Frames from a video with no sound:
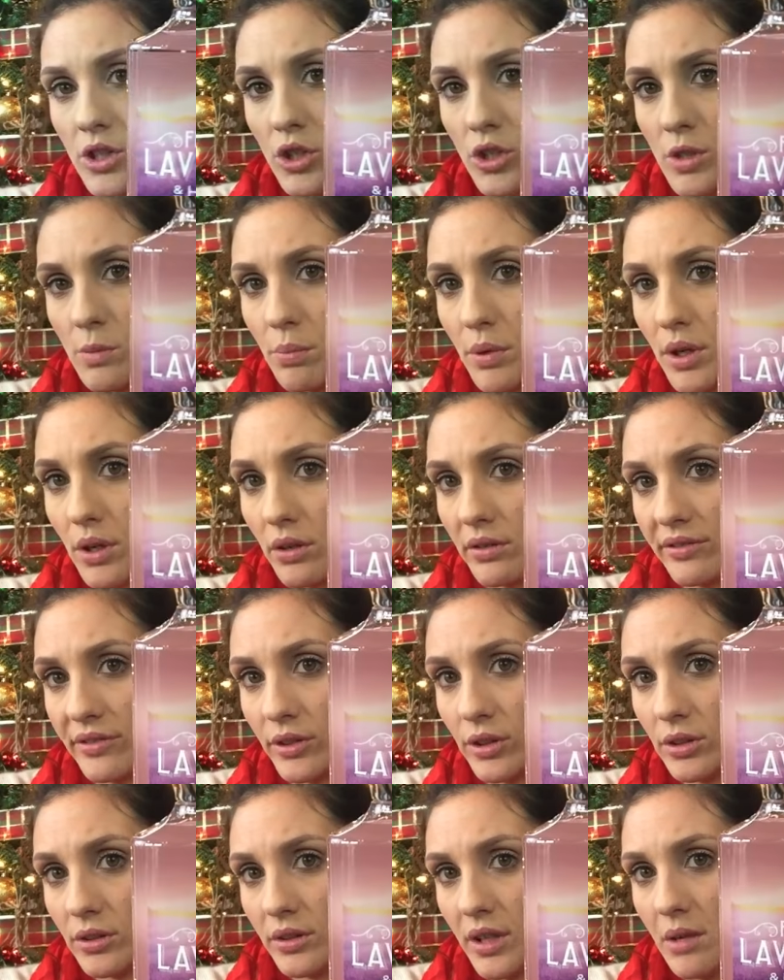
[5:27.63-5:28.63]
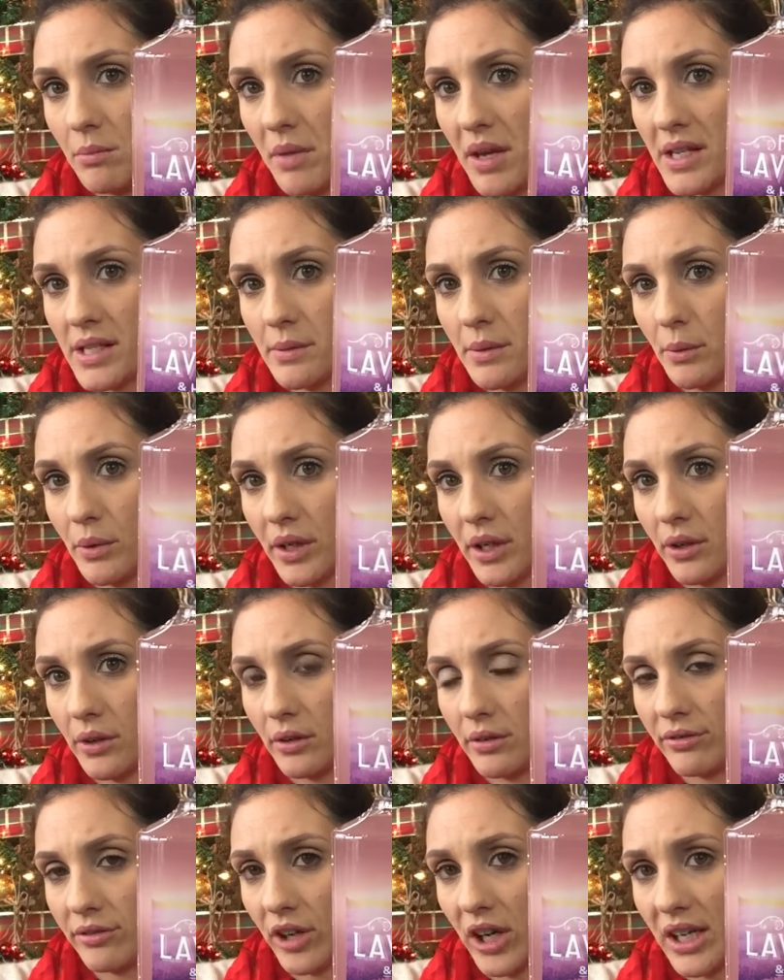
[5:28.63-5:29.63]
It's just beautiful. It makes me want to
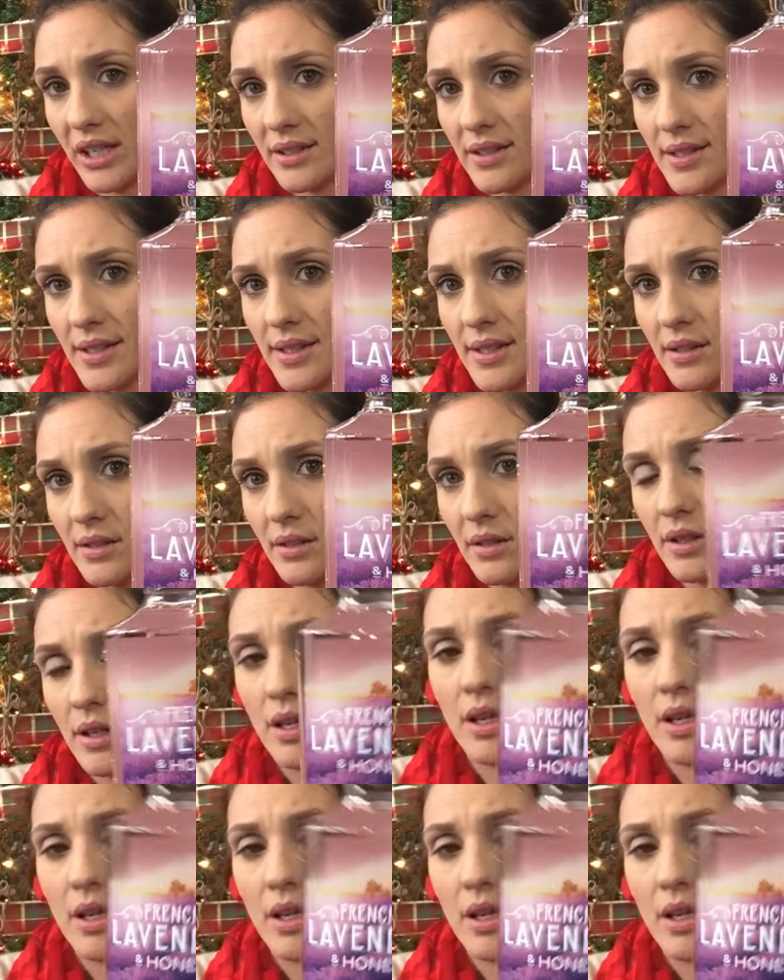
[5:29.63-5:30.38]
go to France.